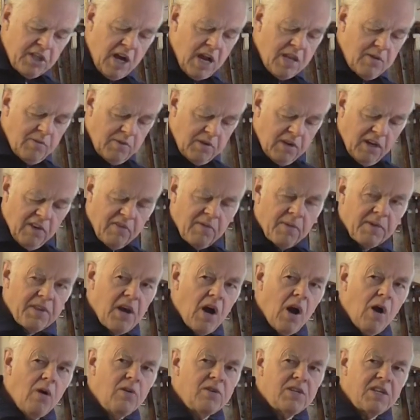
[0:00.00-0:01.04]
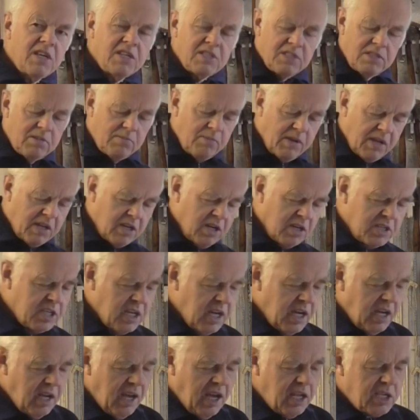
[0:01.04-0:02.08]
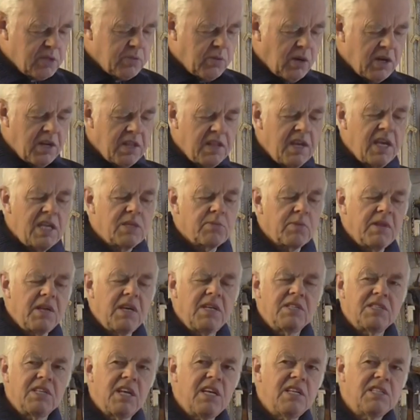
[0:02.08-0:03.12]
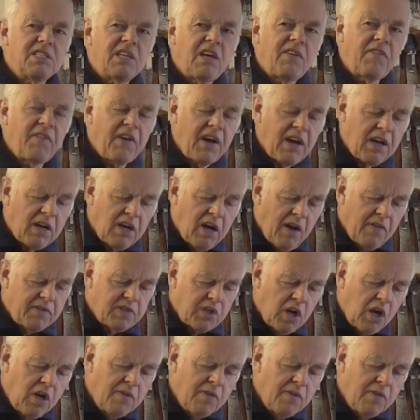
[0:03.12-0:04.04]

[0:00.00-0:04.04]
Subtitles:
genuine Hoover, but the hose isn't, because it's one of these with these easy fit cuffs.